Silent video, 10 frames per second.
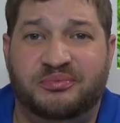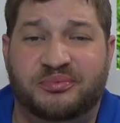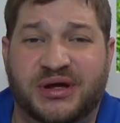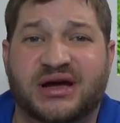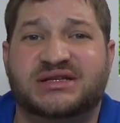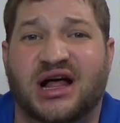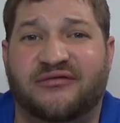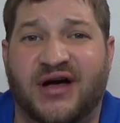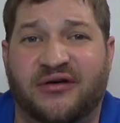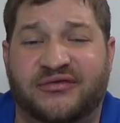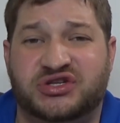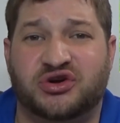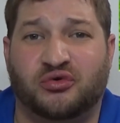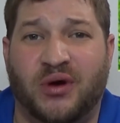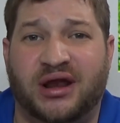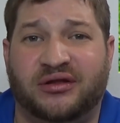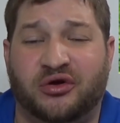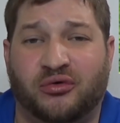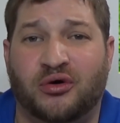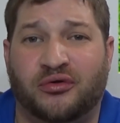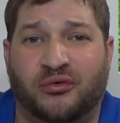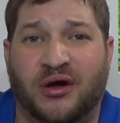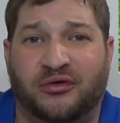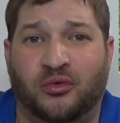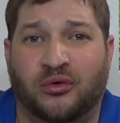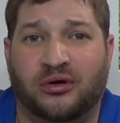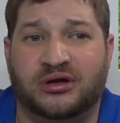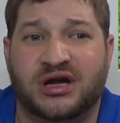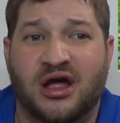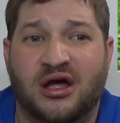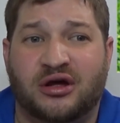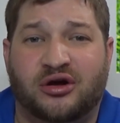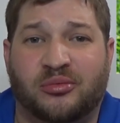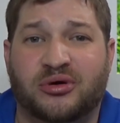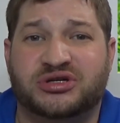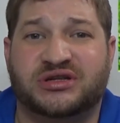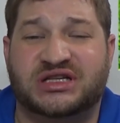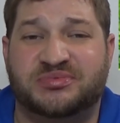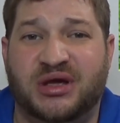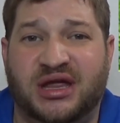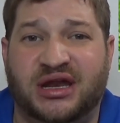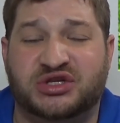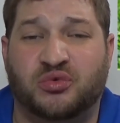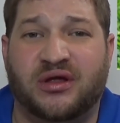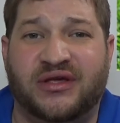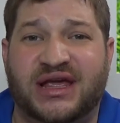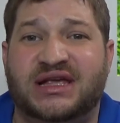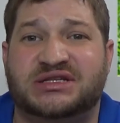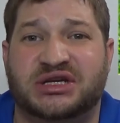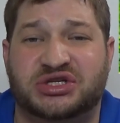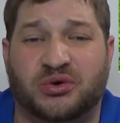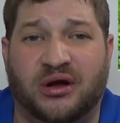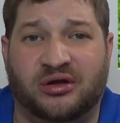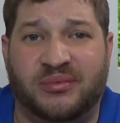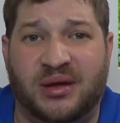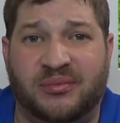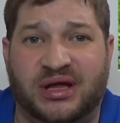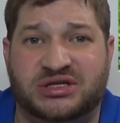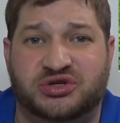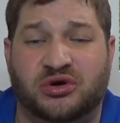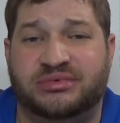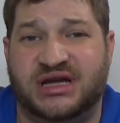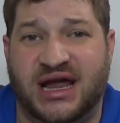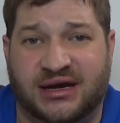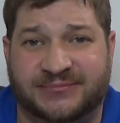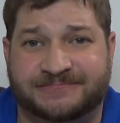Because alfalfa is so readily grown throughout the world, commercially speaking, it's one of the easiest soil amendments to obtain.